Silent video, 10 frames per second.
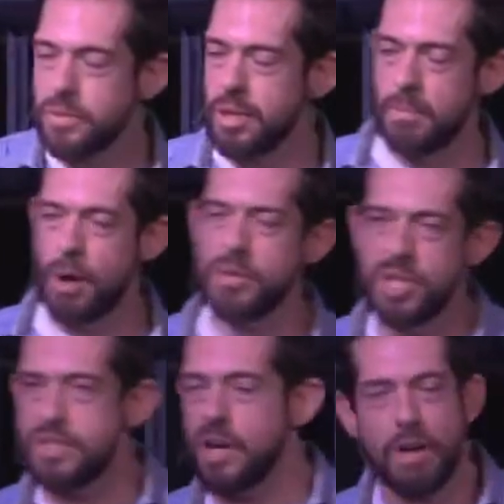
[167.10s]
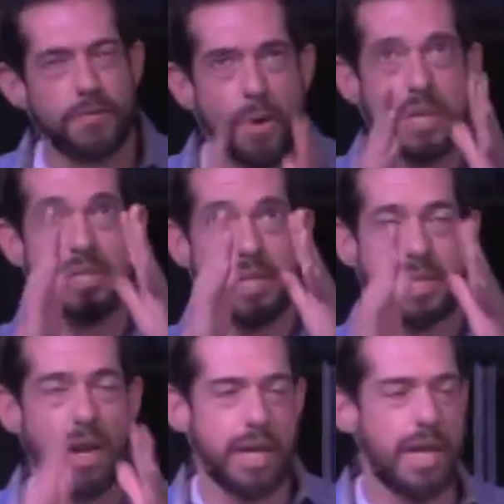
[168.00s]
the motions and our focus
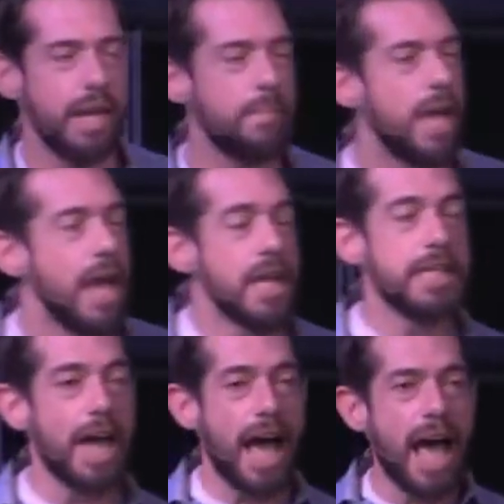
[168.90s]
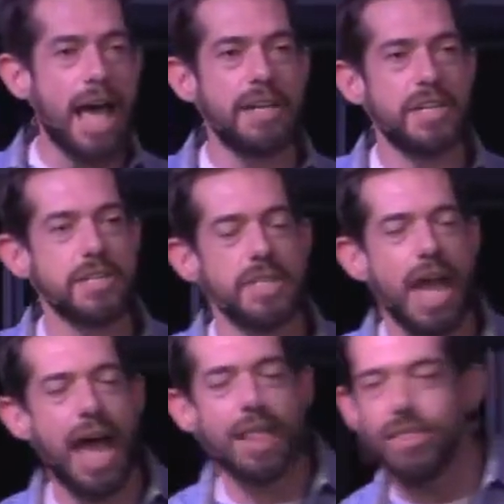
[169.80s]
isn't on Him, God does
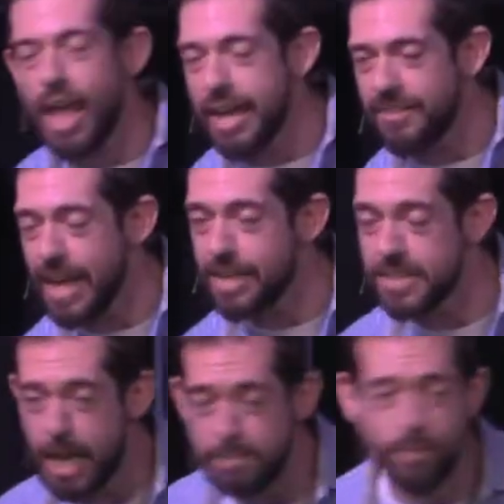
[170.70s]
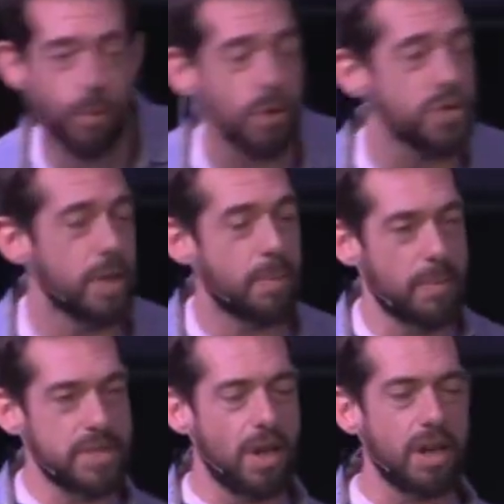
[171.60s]
not like that type of worship. And
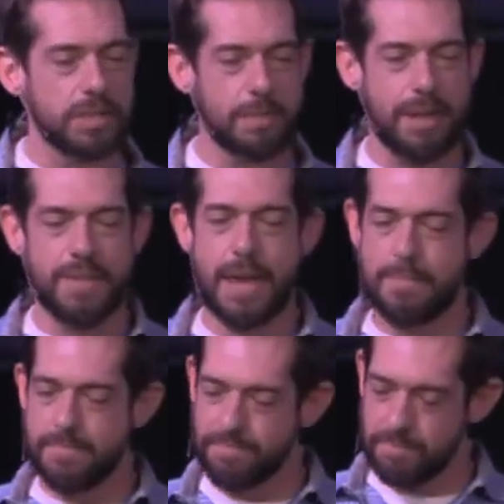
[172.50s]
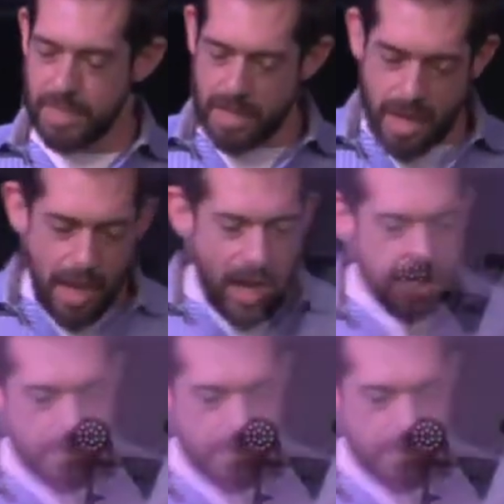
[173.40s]
we talked about that. And